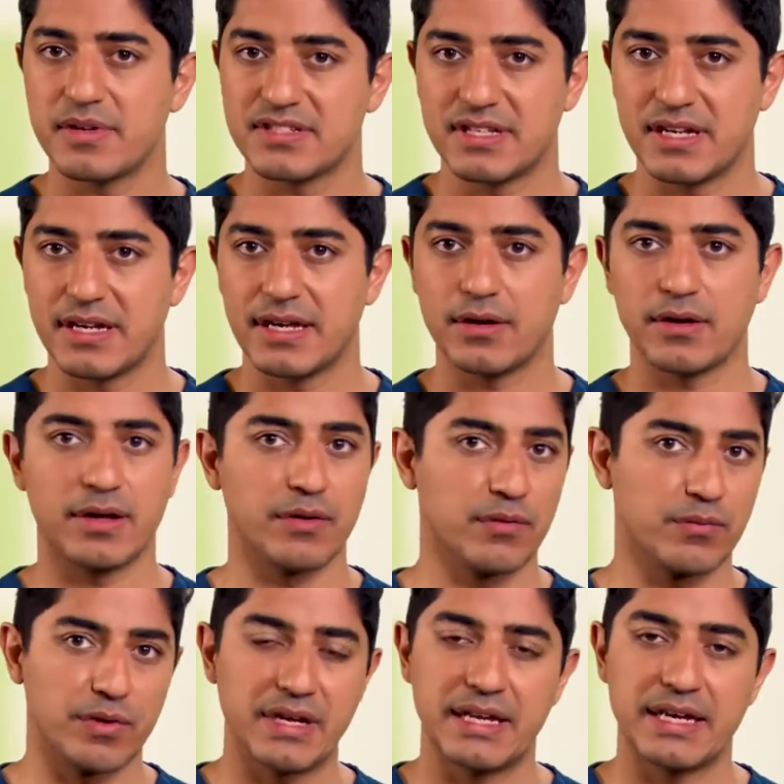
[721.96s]
sitting
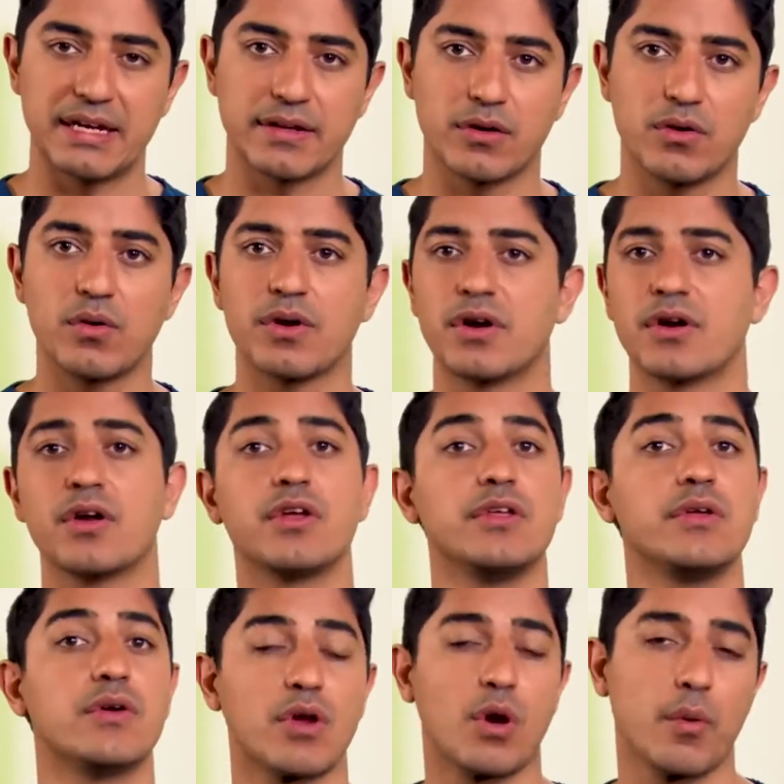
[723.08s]
and reading in the corner.
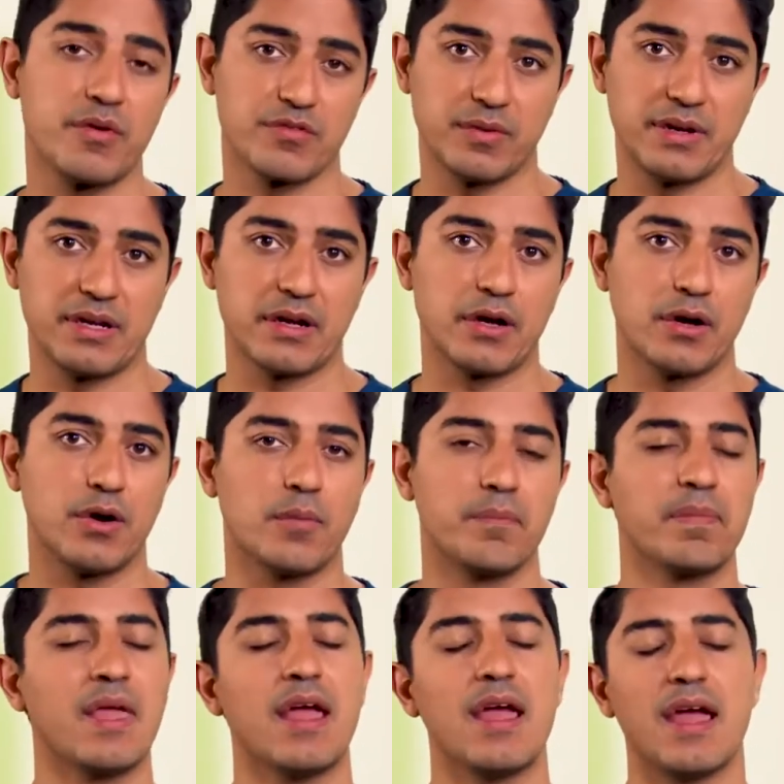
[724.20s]
You can always read at home.
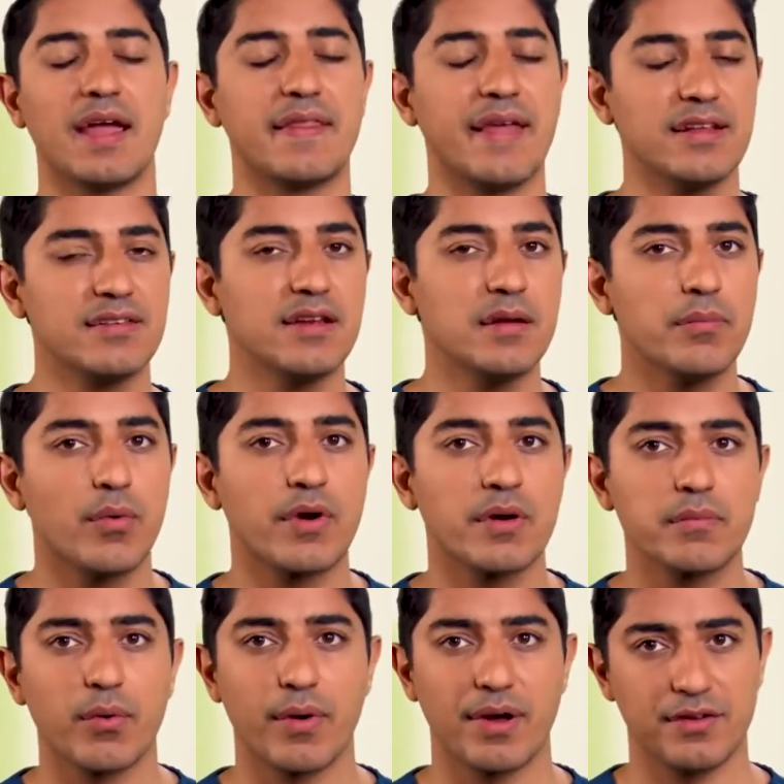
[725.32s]
And that's an
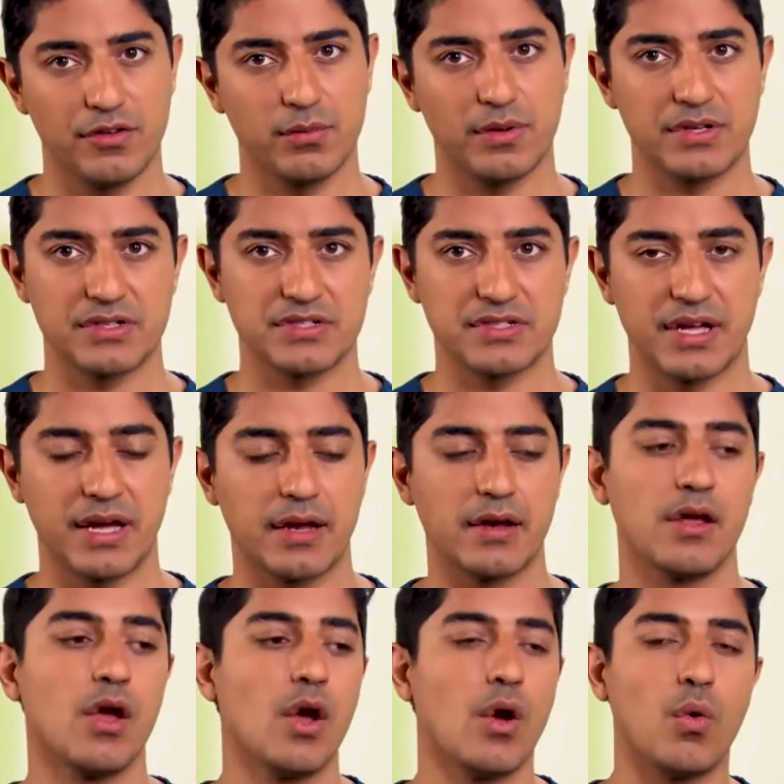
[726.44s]
important point to understand.
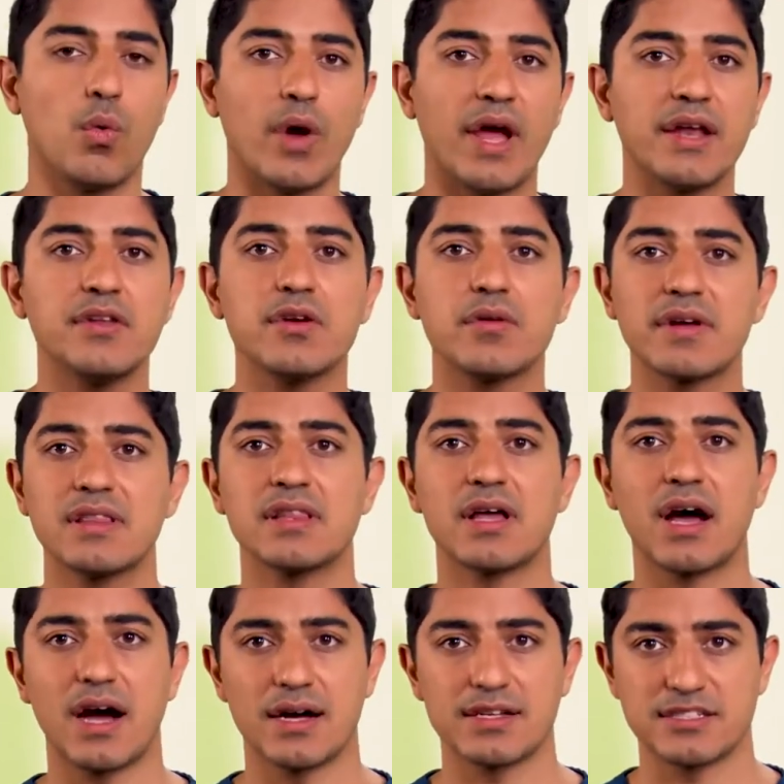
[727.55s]
When you're in the
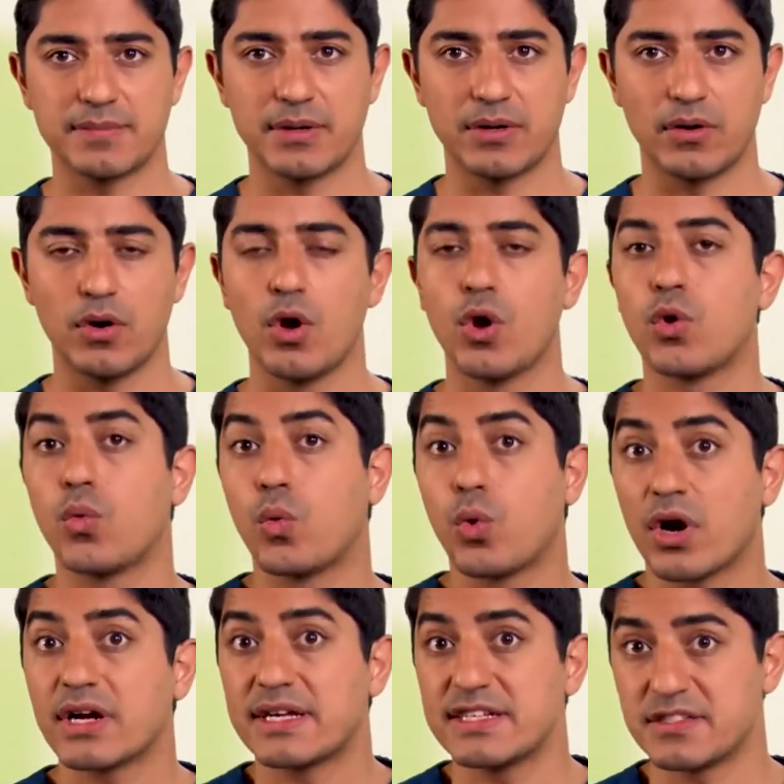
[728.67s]
hospital,
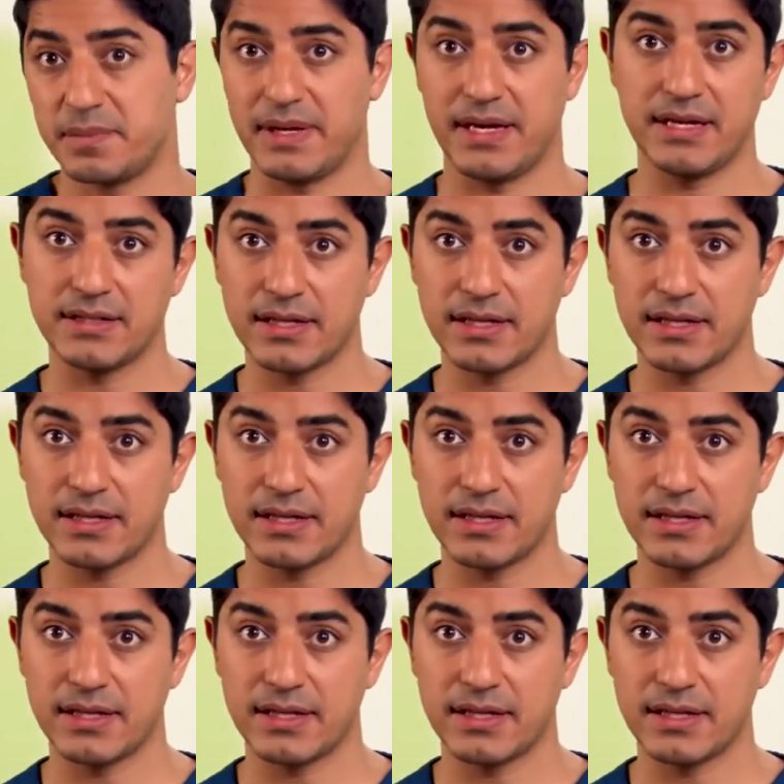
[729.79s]
work is being